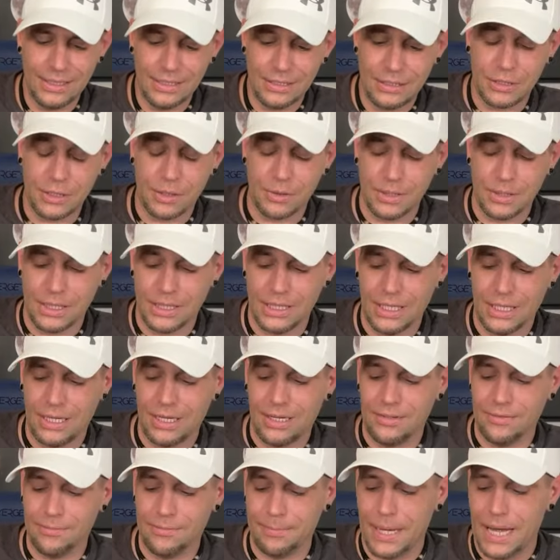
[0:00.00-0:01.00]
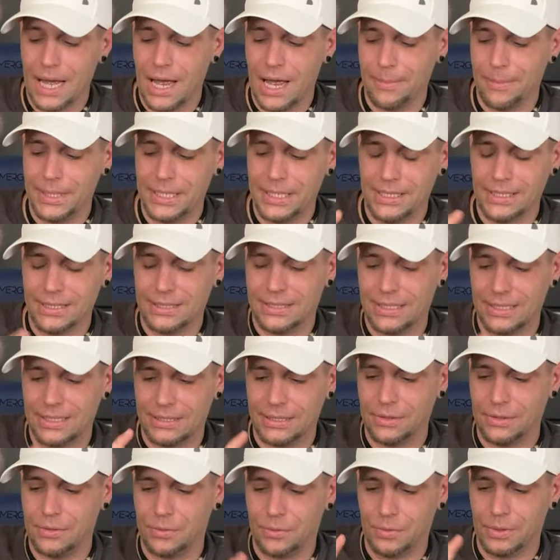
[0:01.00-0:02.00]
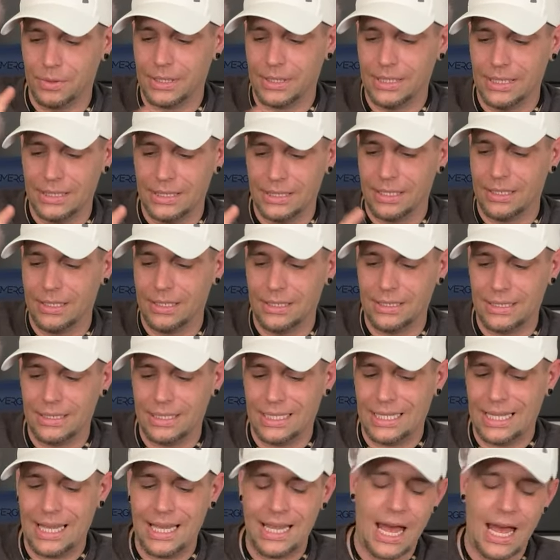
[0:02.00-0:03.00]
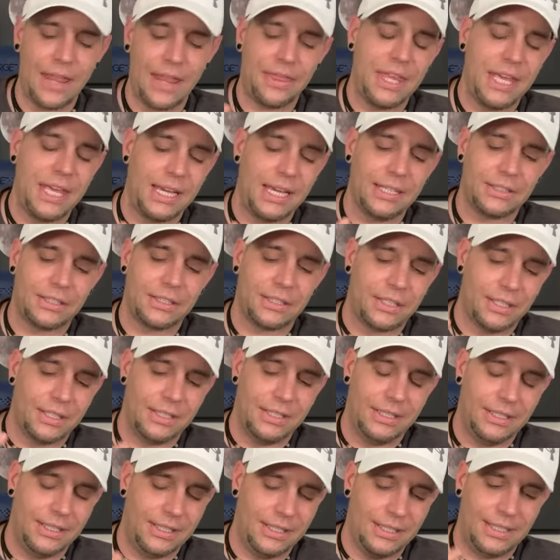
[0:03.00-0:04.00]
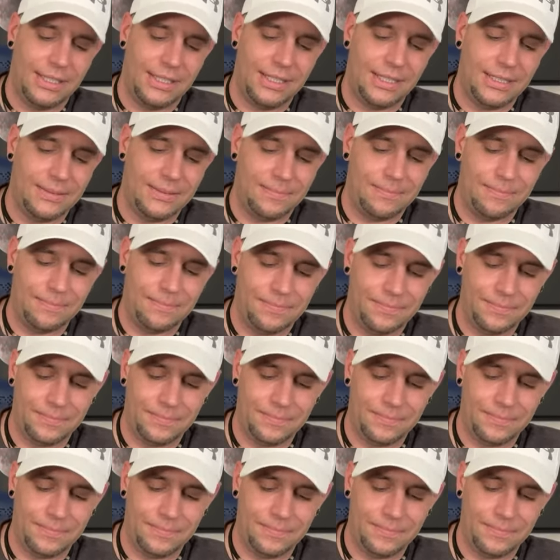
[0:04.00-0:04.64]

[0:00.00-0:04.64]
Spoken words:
So the love bombiness isn't really going to last. I think it's going to,